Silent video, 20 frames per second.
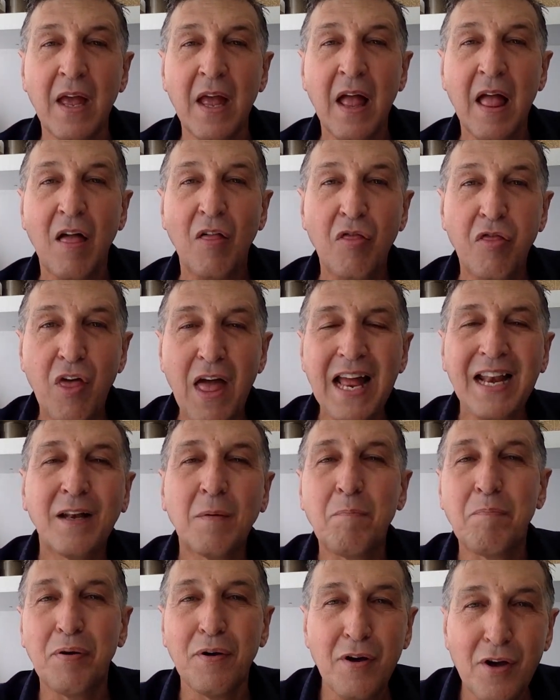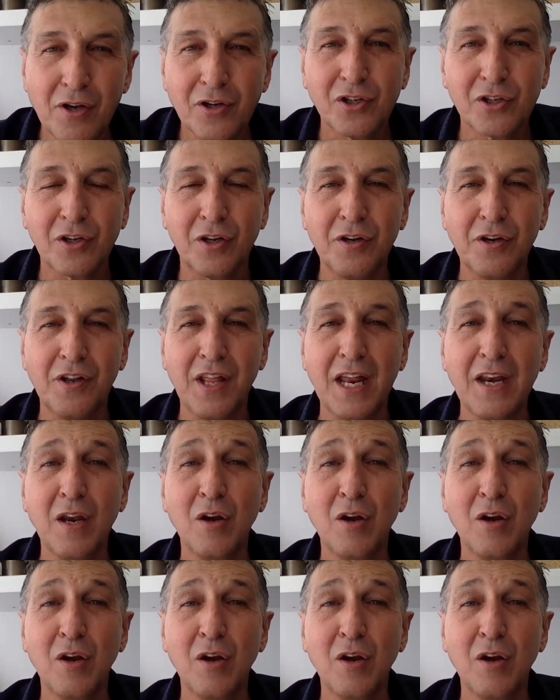that person that he